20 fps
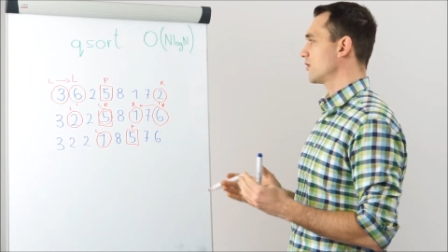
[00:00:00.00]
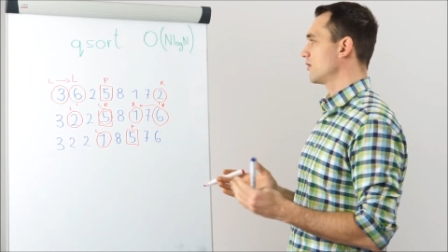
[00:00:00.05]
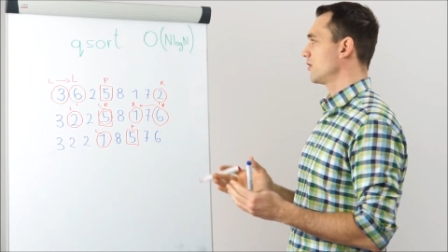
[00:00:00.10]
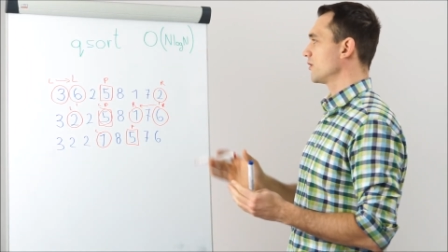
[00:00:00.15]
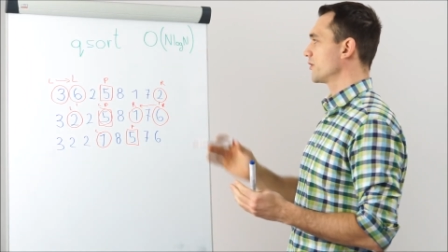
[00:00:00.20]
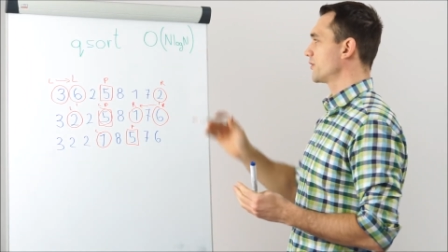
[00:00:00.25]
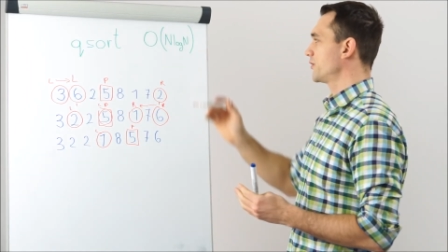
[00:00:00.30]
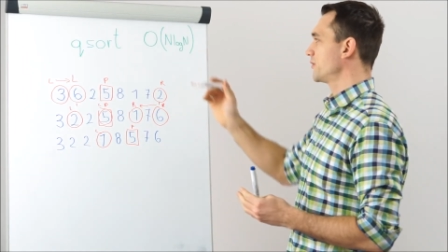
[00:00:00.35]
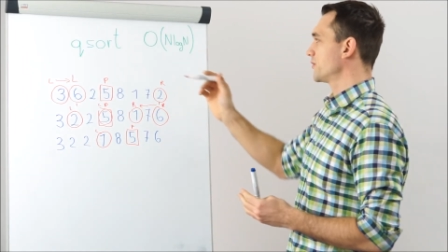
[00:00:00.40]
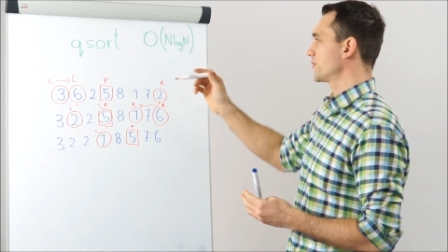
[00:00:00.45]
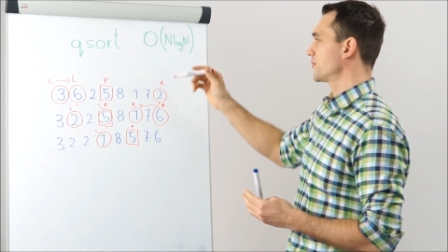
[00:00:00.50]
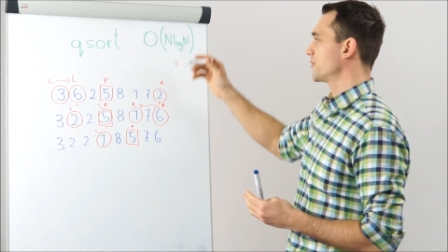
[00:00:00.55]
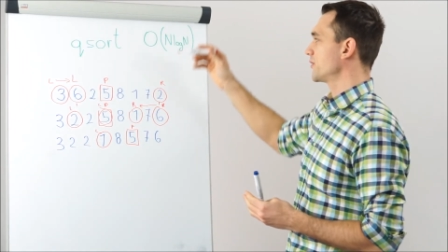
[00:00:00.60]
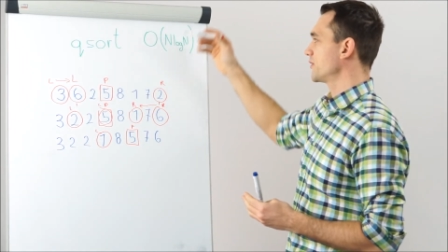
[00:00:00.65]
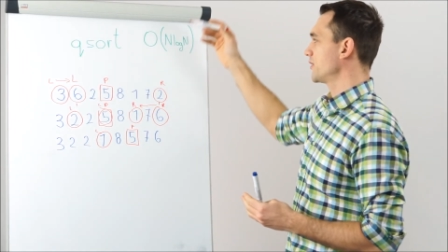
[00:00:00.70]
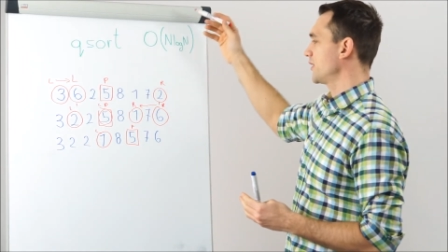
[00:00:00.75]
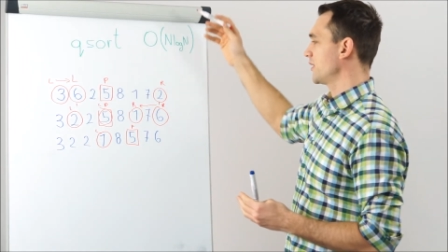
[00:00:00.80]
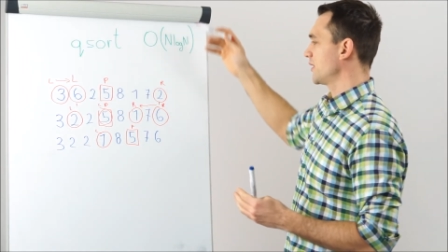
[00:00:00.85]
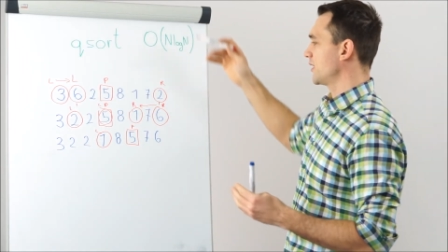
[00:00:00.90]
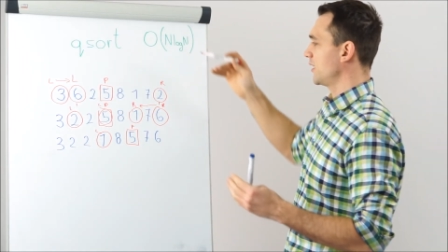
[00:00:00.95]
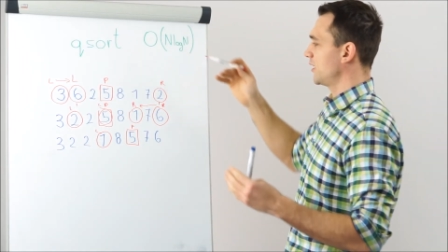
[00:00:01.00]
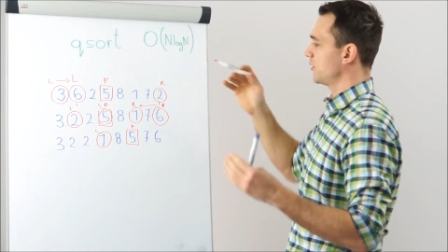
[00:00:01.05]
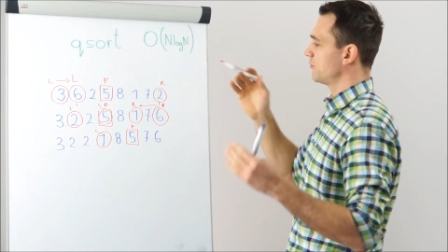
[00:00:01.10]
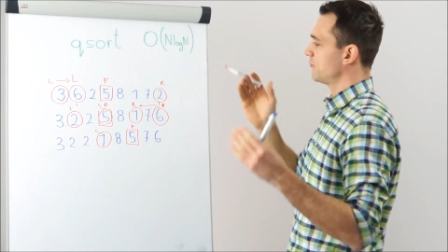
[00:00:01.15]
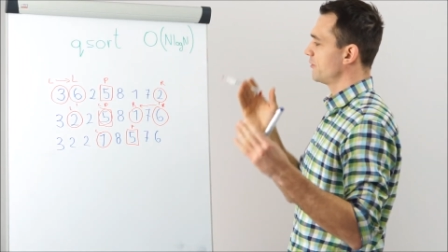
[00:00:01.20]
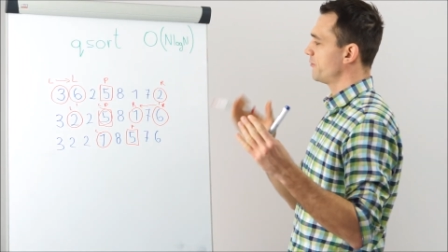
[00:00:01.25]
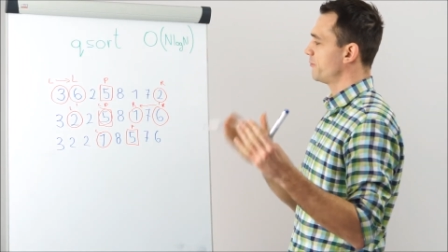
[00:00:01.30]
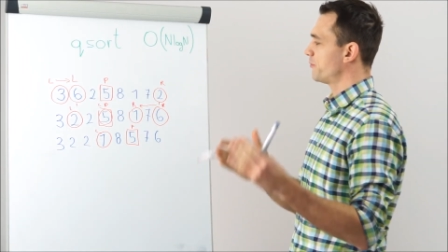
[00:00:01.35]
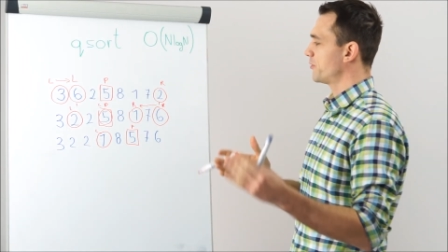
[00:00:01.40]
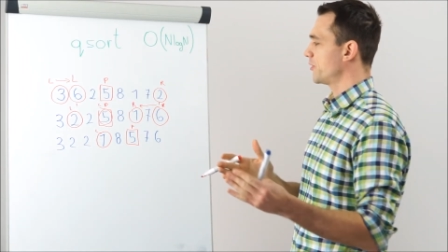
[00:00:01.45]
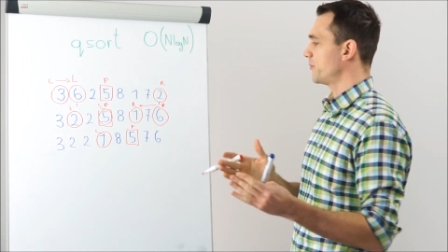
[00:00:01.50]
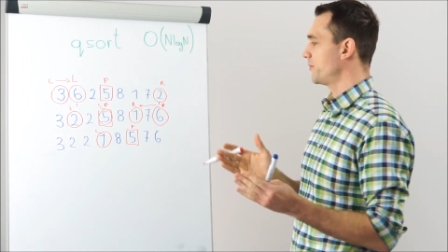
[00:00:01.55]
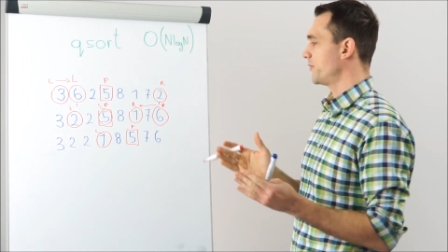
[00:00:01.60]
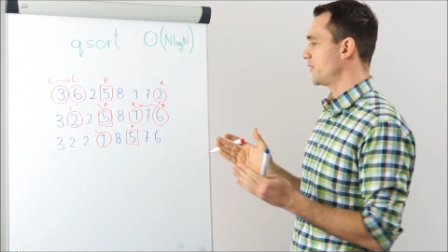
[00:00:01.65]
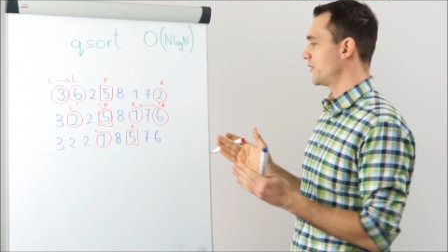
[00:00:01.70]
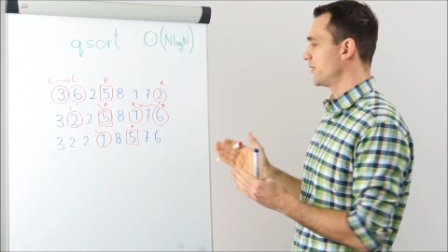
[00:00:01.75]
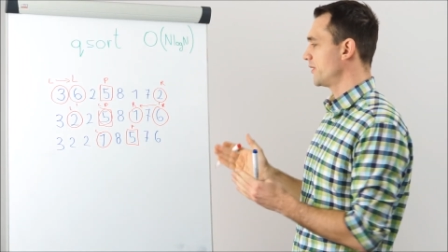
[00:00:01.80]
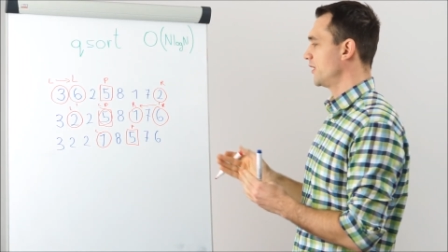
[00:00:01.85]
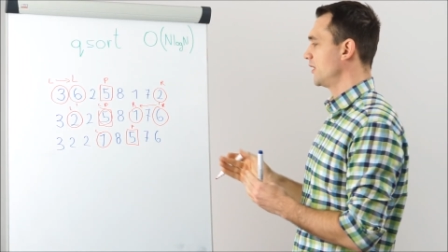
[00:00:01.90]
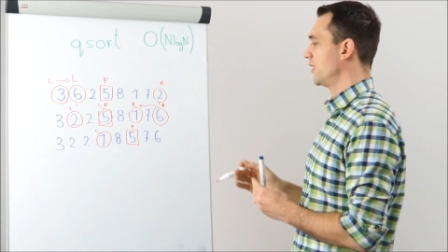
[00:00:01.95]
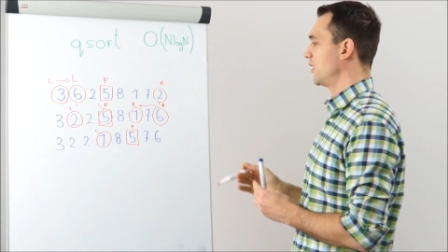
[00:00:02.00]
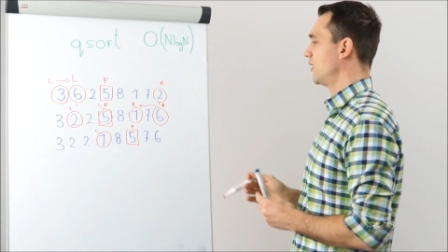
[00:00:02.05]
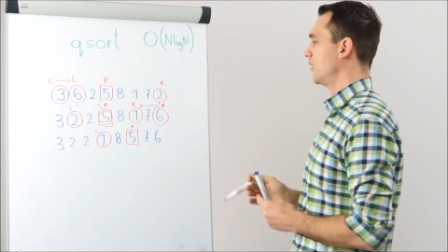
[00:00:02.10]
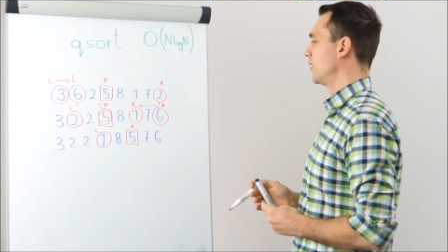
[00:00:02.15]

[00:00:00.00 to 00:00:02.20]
call QuickSort again with proper